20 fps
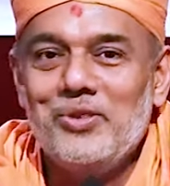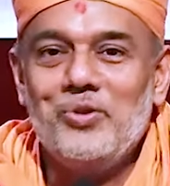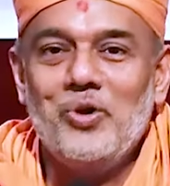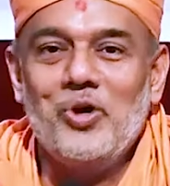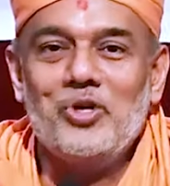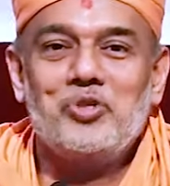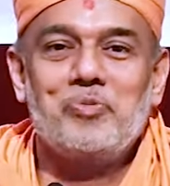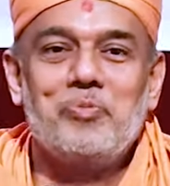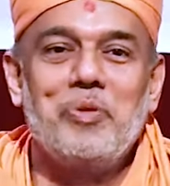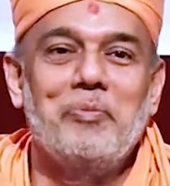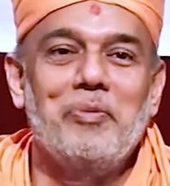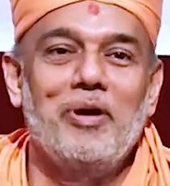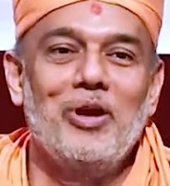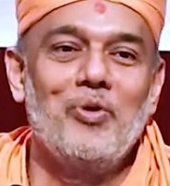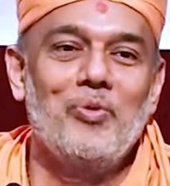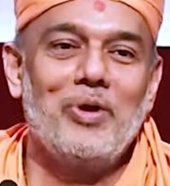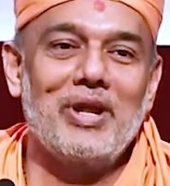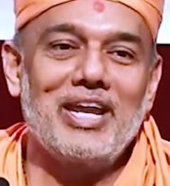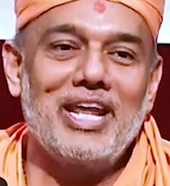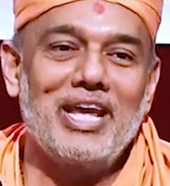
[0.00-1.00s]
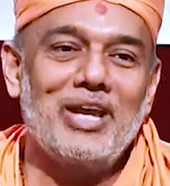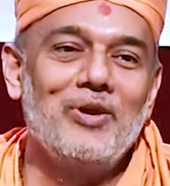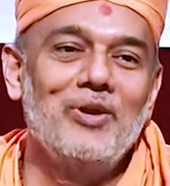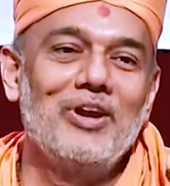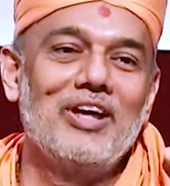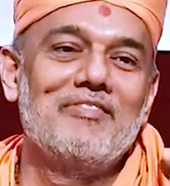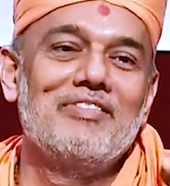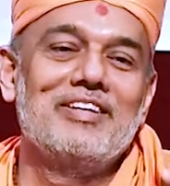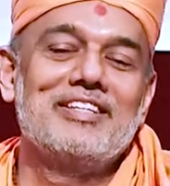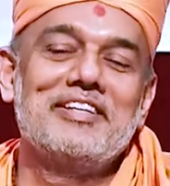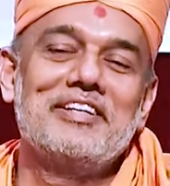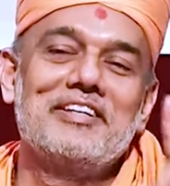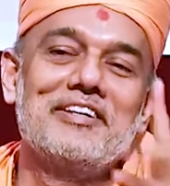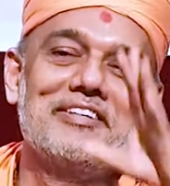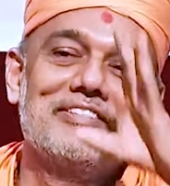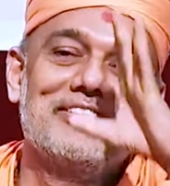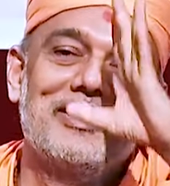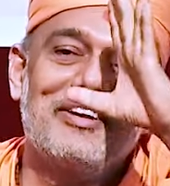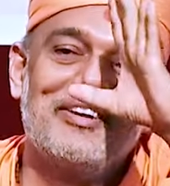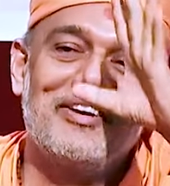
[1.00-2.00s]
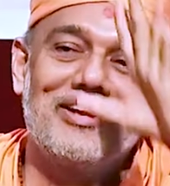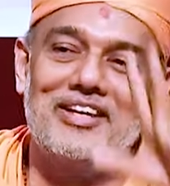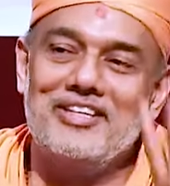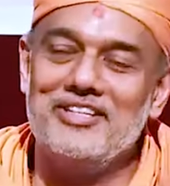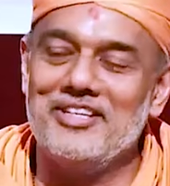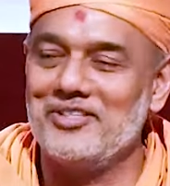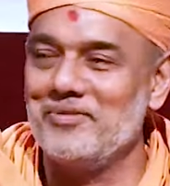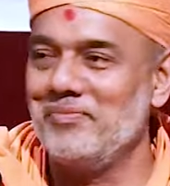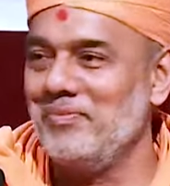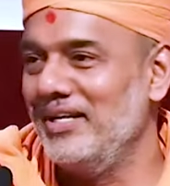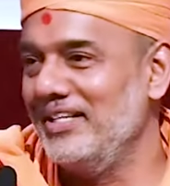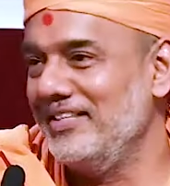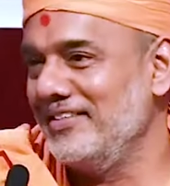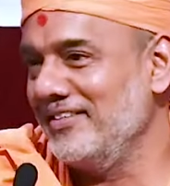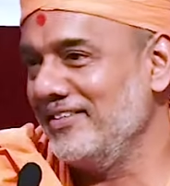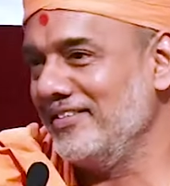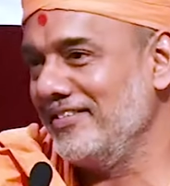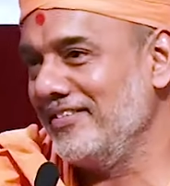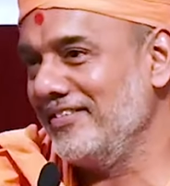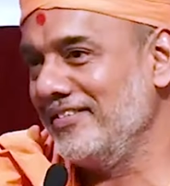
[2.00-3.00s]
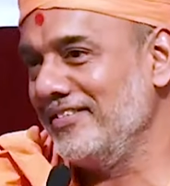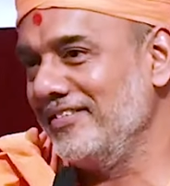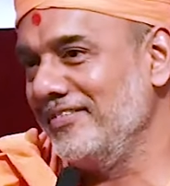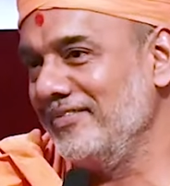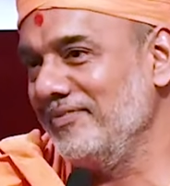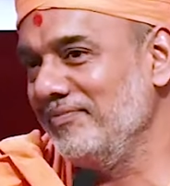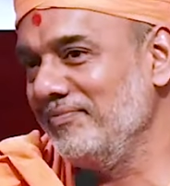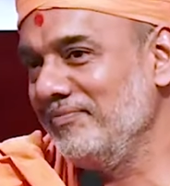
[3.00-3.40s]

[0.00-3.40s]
those people who were regular visitors at religious places,